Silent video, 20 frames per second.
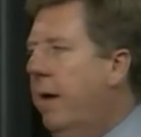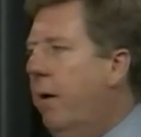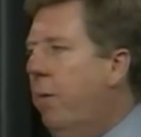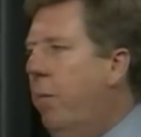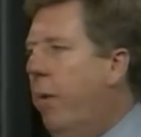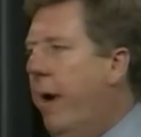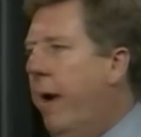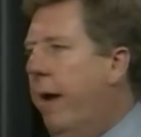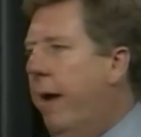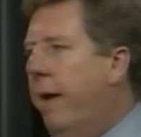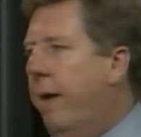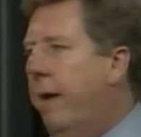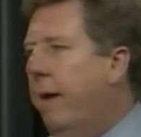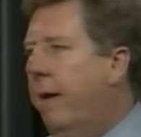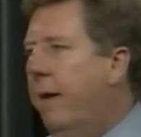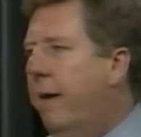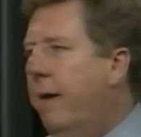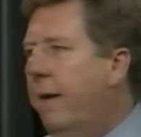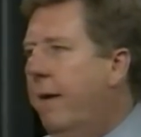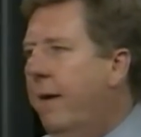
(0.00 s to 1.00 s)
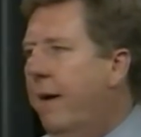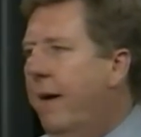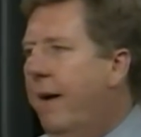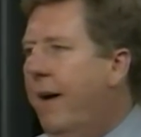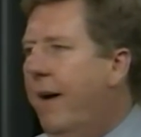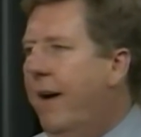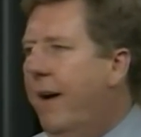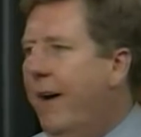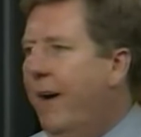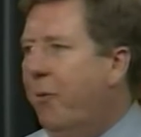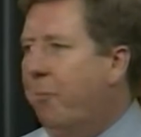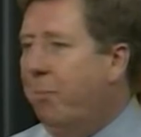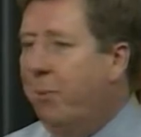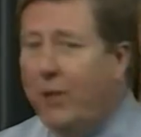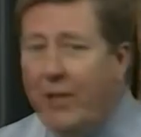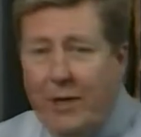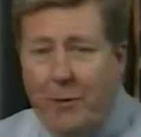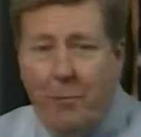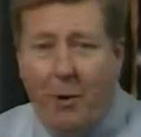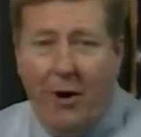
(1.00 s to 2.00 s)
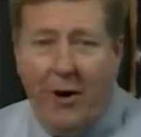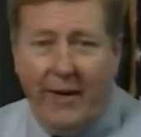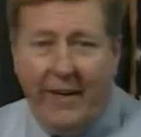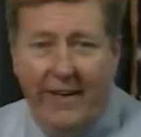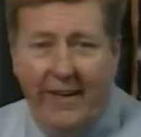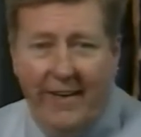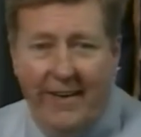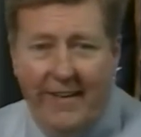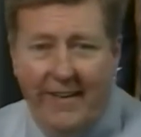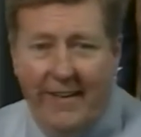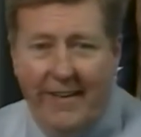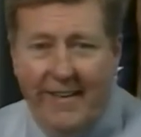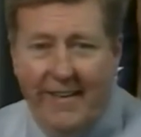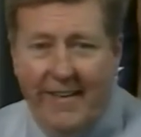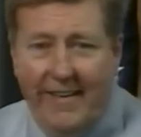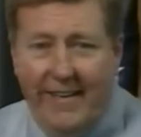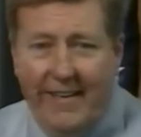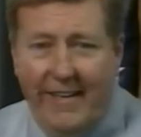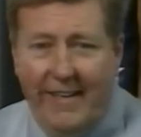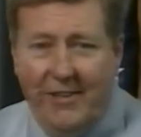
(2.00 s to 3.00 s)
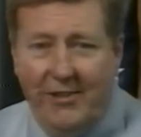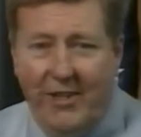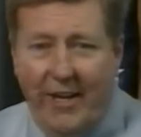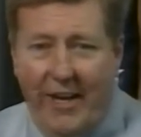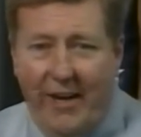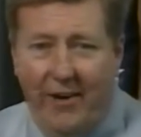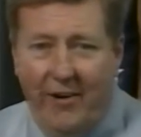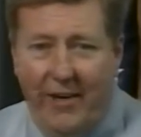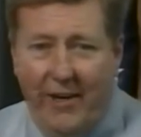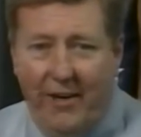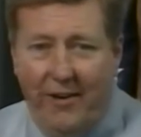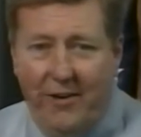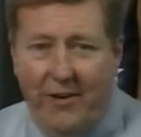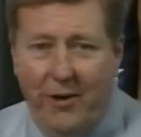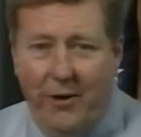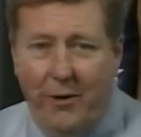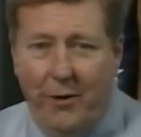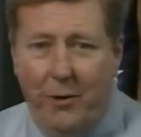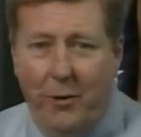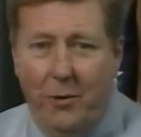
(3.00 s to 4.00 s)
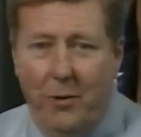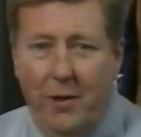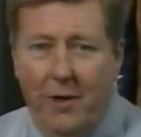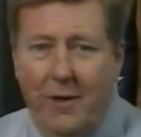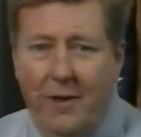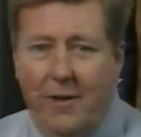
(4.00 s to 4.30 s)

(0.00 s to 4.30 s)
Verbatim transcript: when a plea bargain is entered into,